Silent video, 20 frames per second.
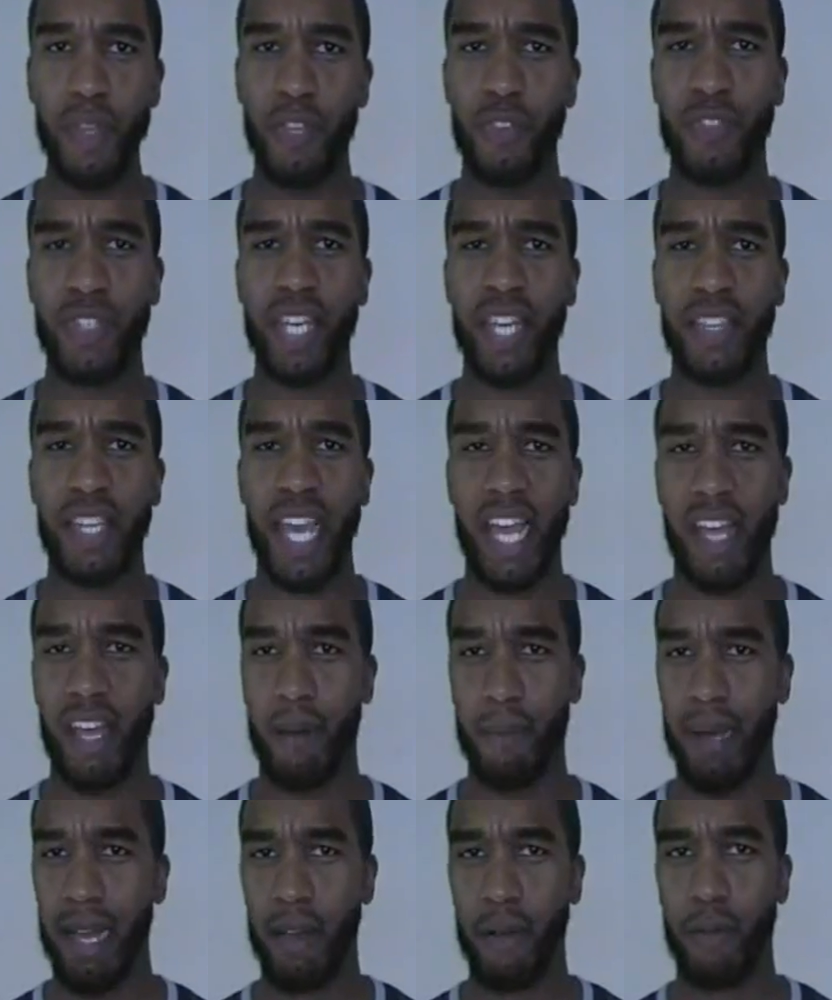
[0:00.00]
You said that
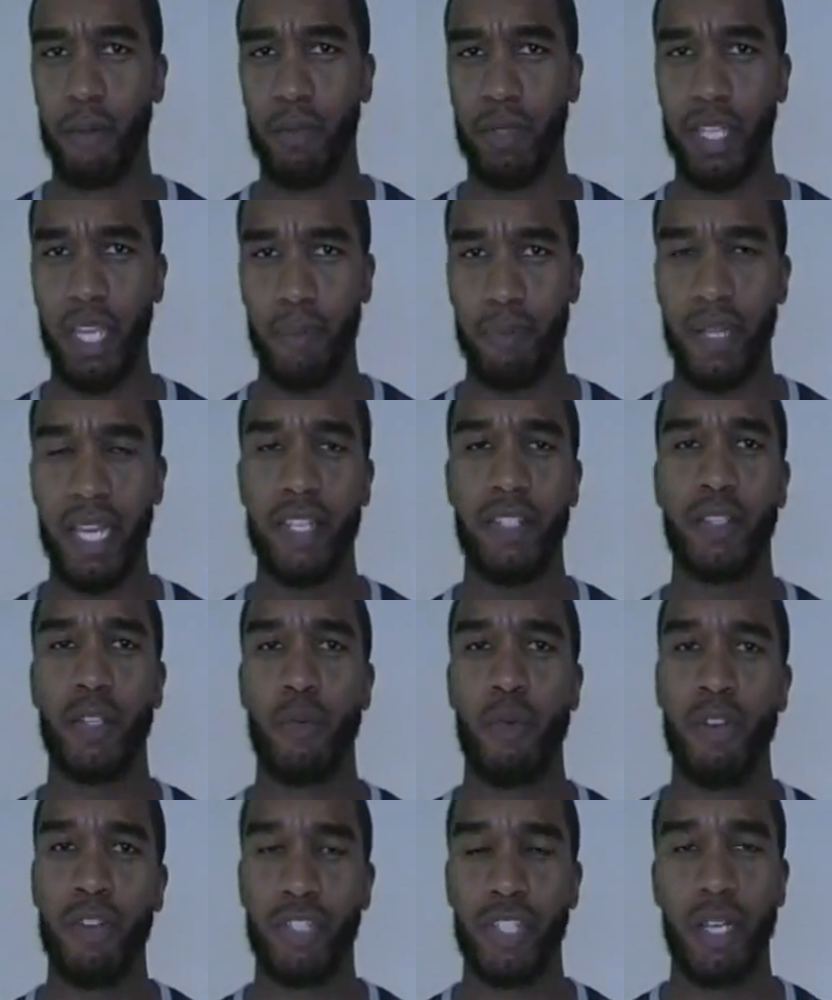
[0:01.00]
about their places
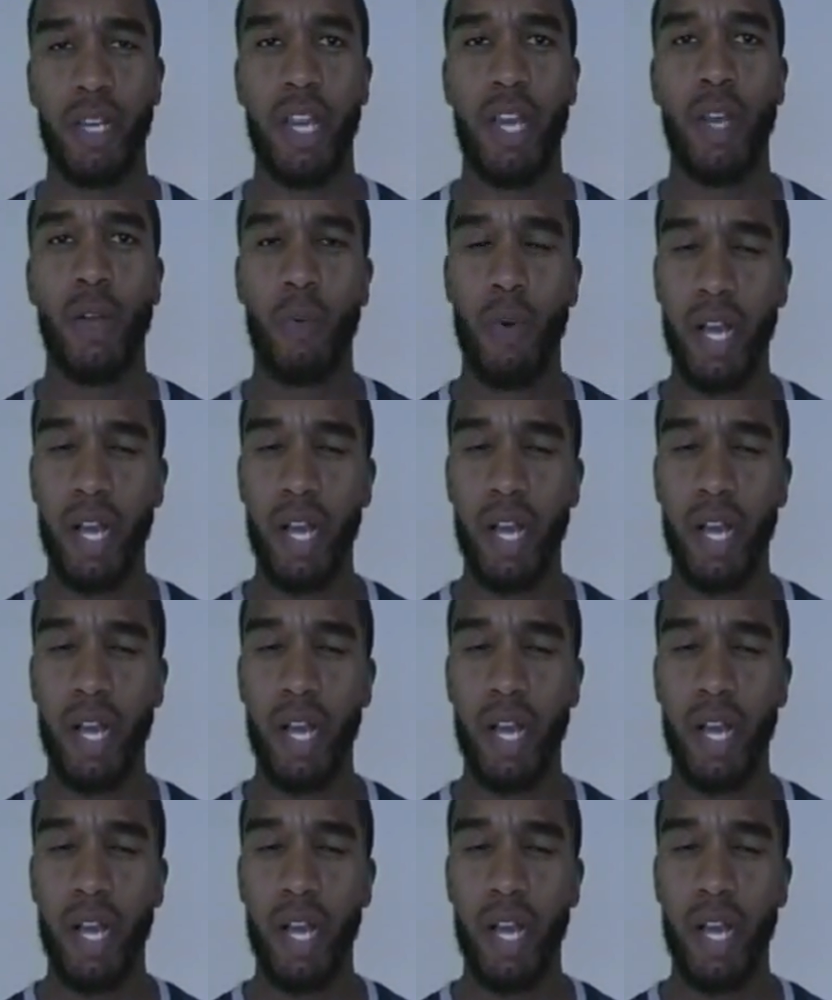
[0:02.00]
of worship.